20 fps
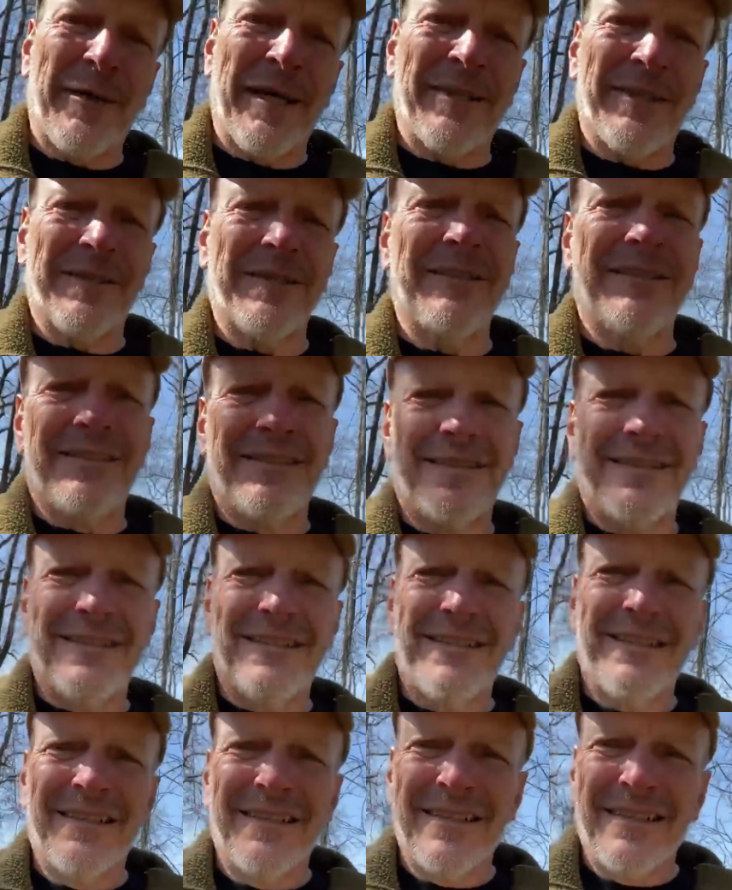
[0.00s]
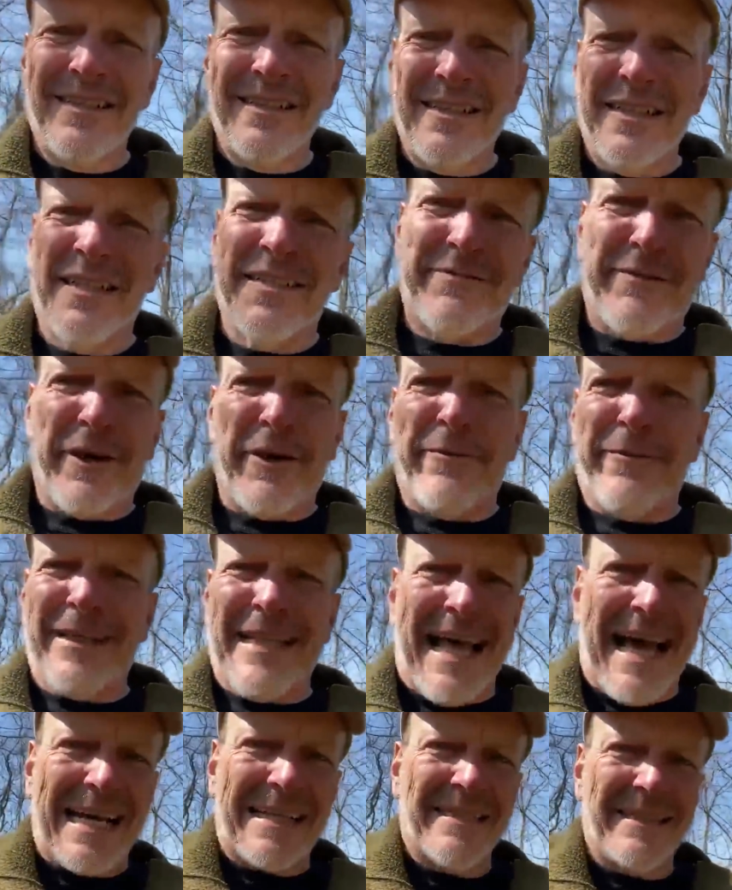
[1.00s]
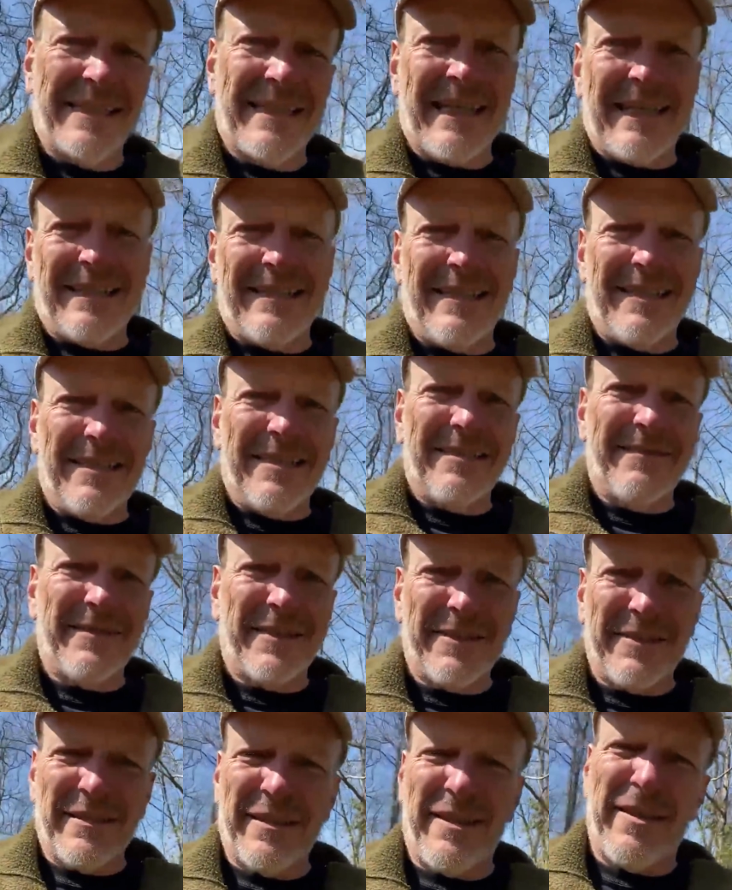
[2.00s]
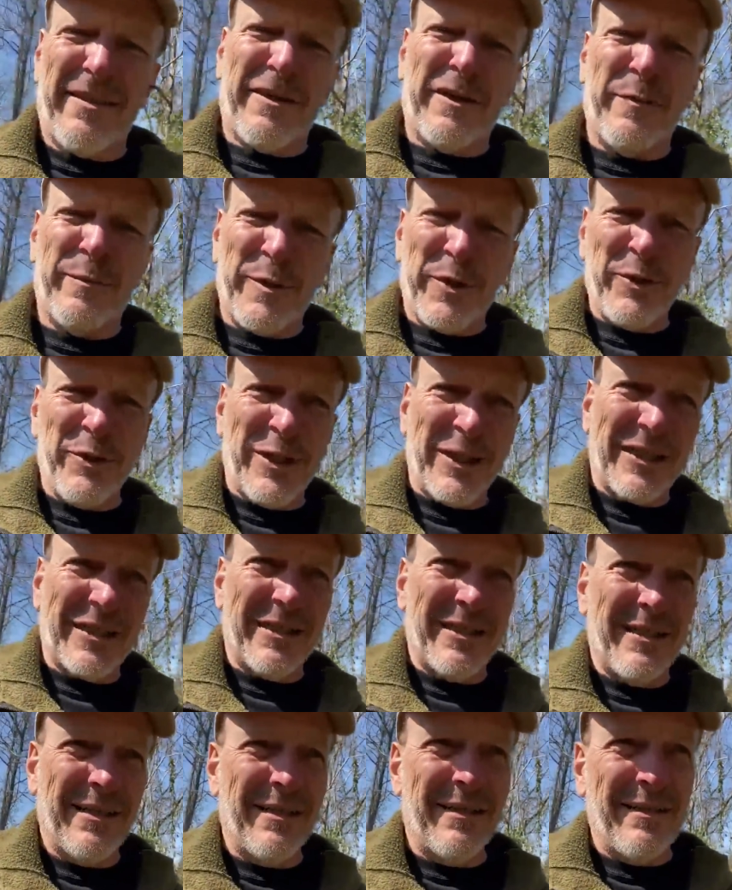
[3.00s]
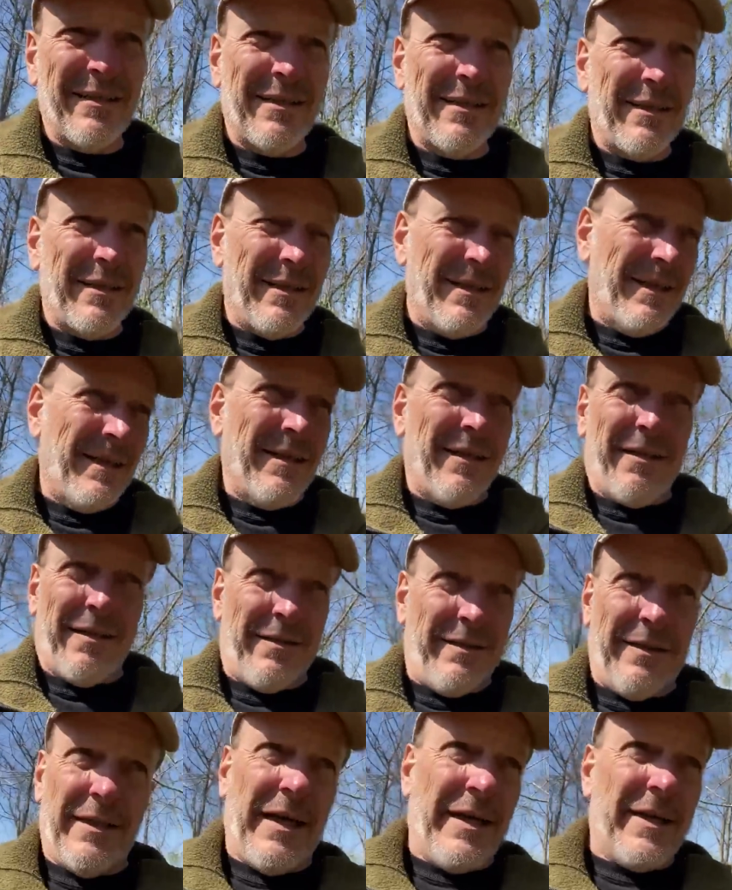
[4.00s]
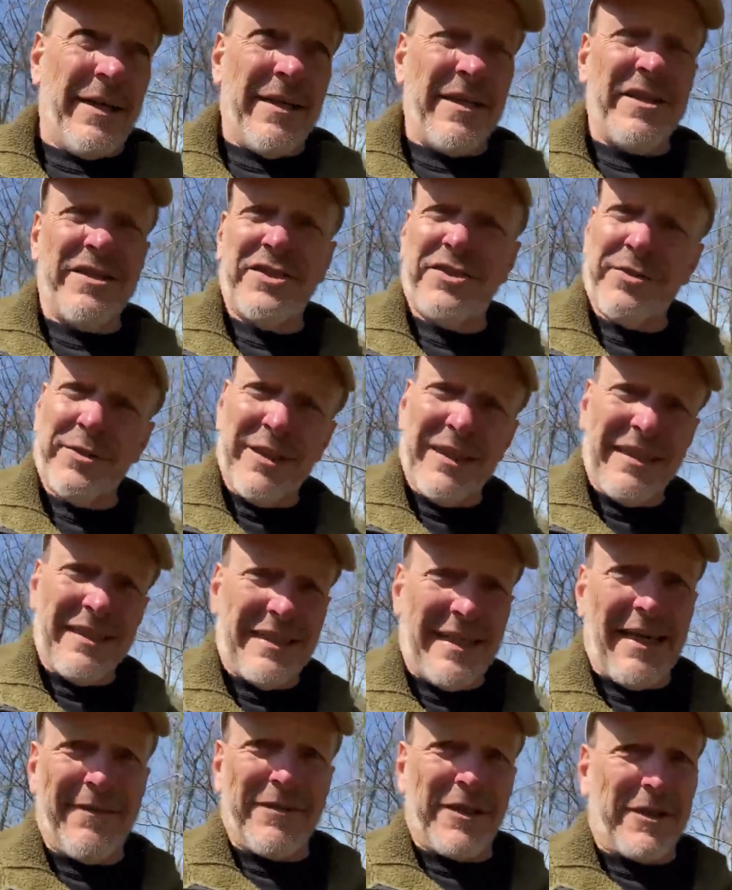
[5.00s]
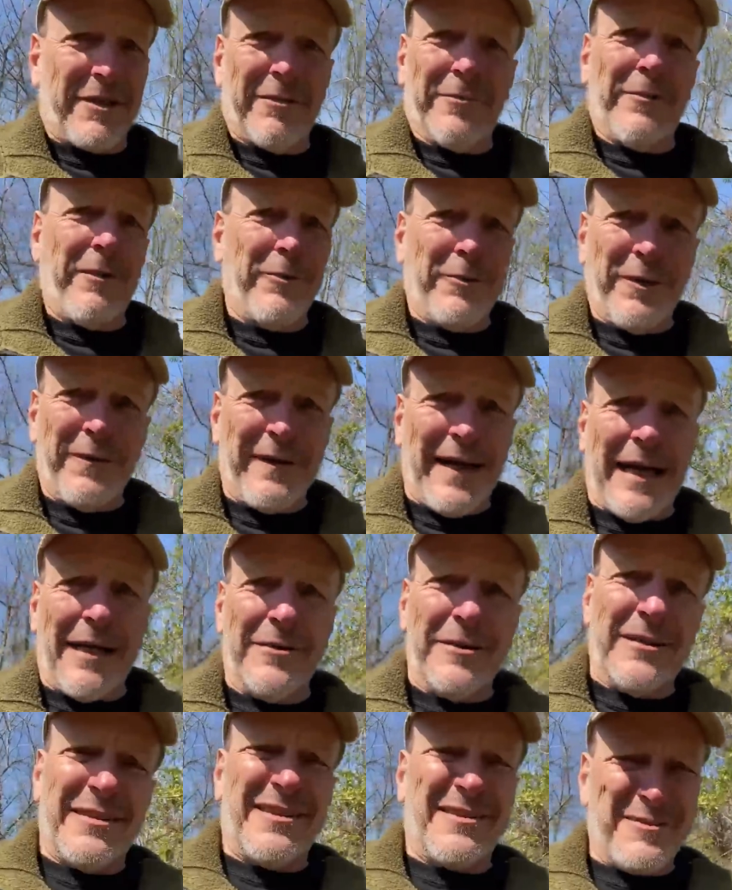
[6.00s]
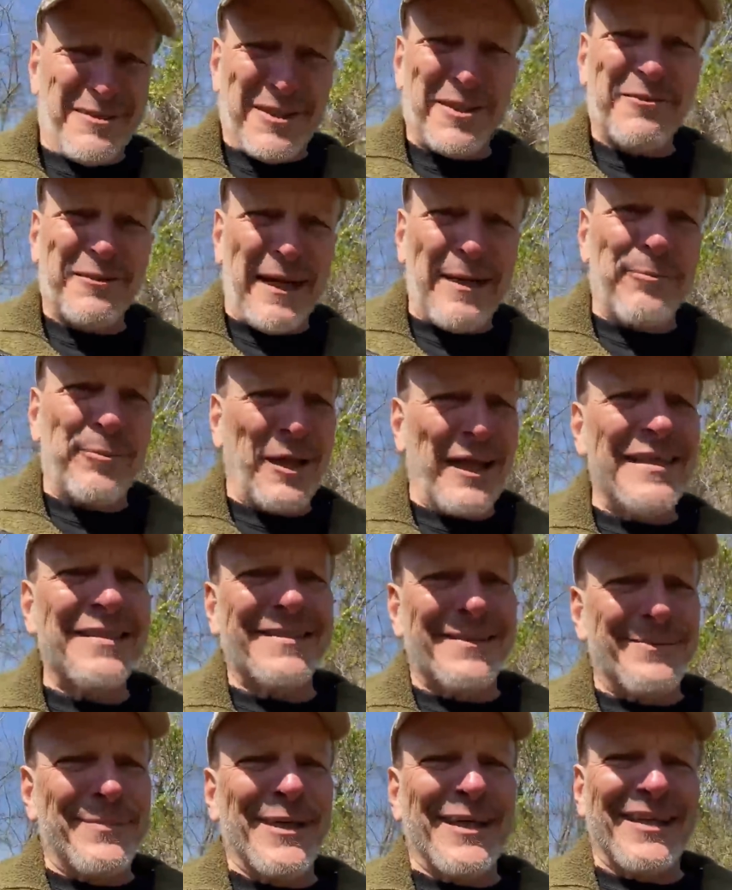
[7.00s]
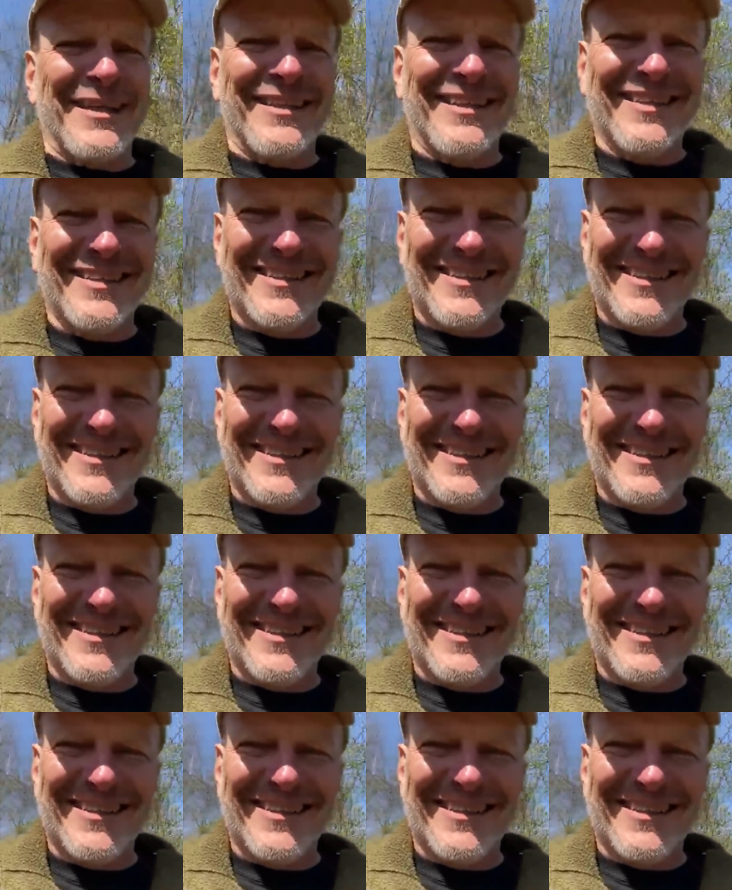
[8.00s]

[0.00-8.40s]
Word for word: weather. It's very relaxing out here, very therapeutic. None of these trees have the coronavirus, so it's a great place to be.